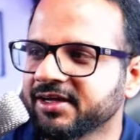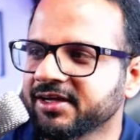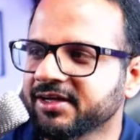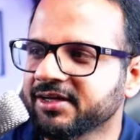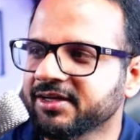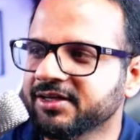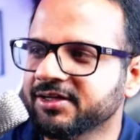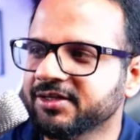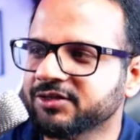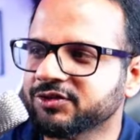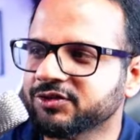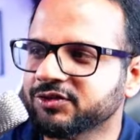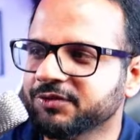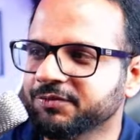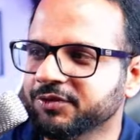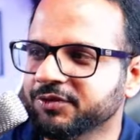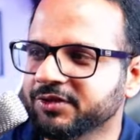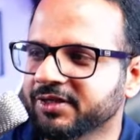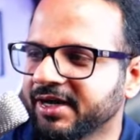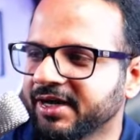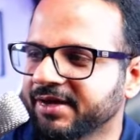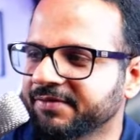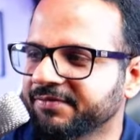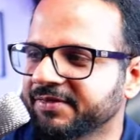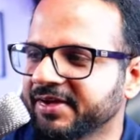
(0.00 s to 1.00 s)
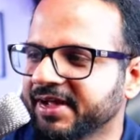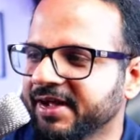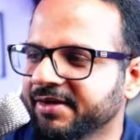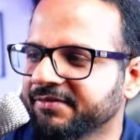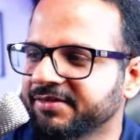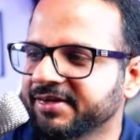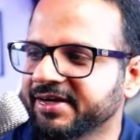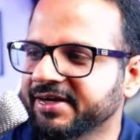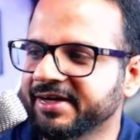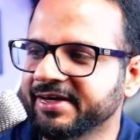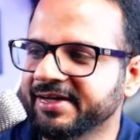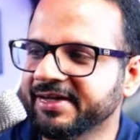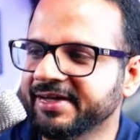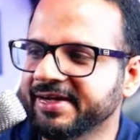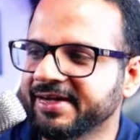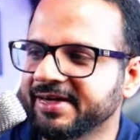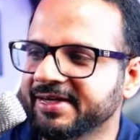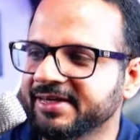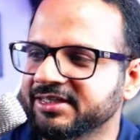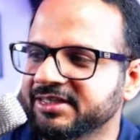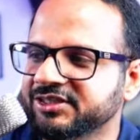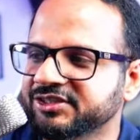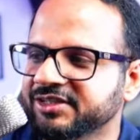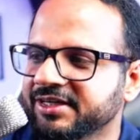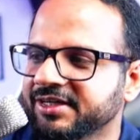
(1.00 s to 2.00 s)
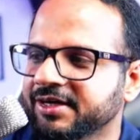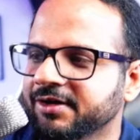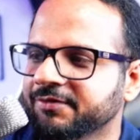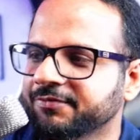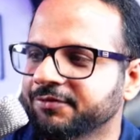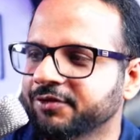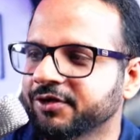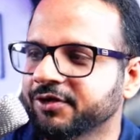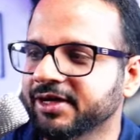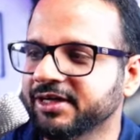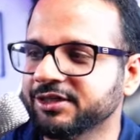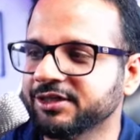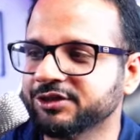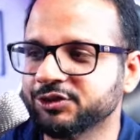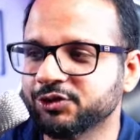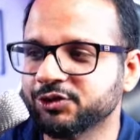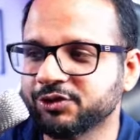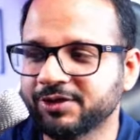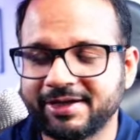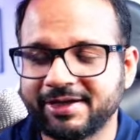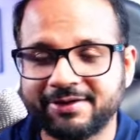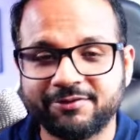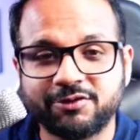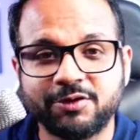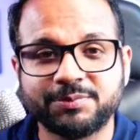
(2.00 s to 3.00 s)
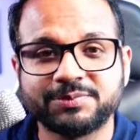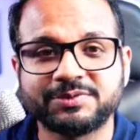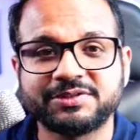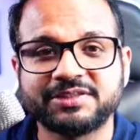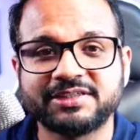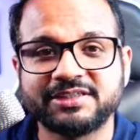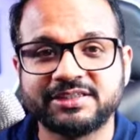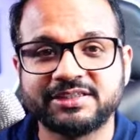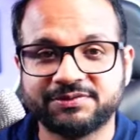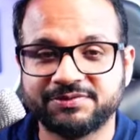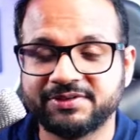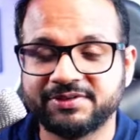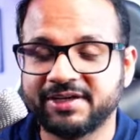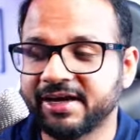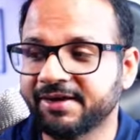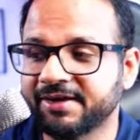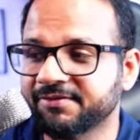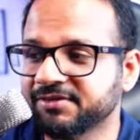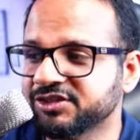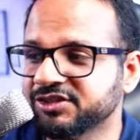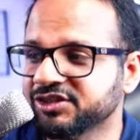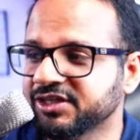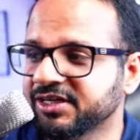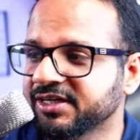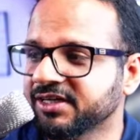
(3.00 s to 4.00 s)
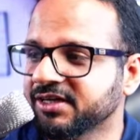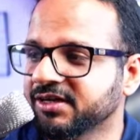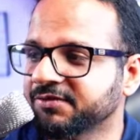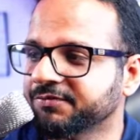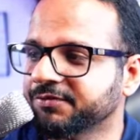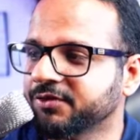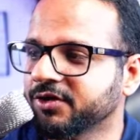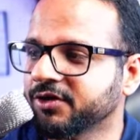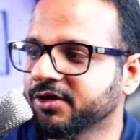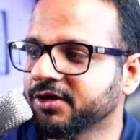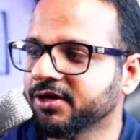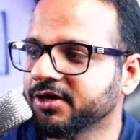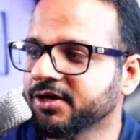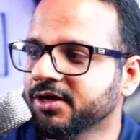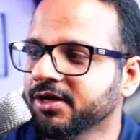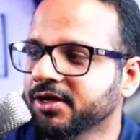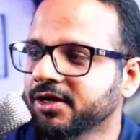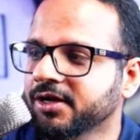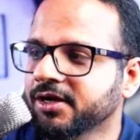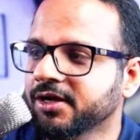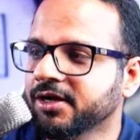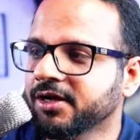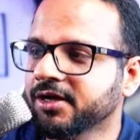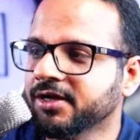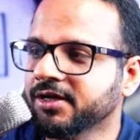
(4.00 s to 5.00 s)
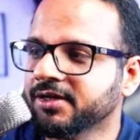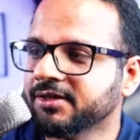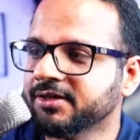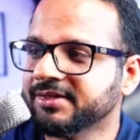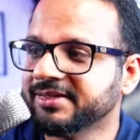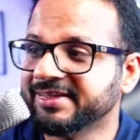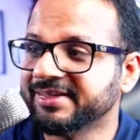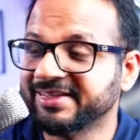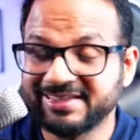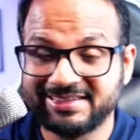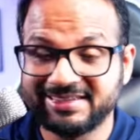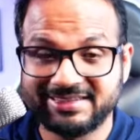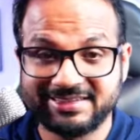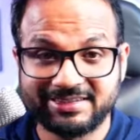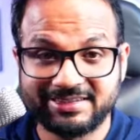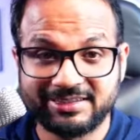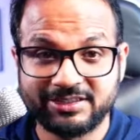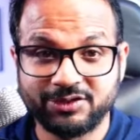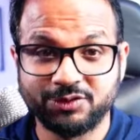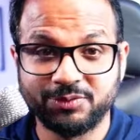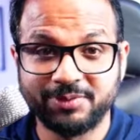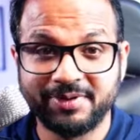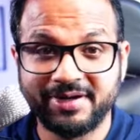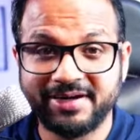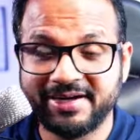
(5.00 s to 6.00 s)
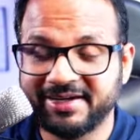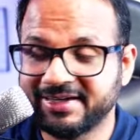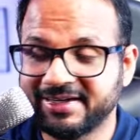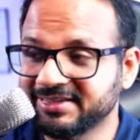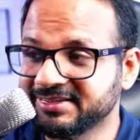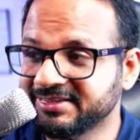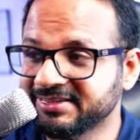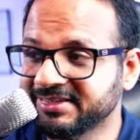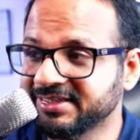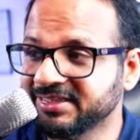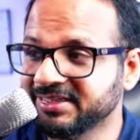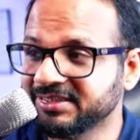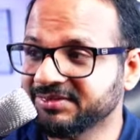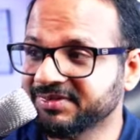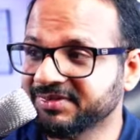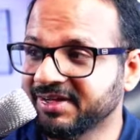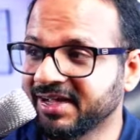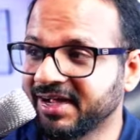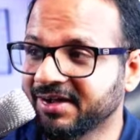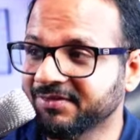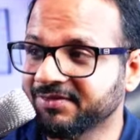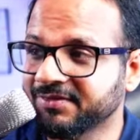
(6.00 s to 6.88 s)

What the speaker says: So for that, we have a dedicated channel. For Azure DevOps series, we have a channel. For this Kubernetes series, we have a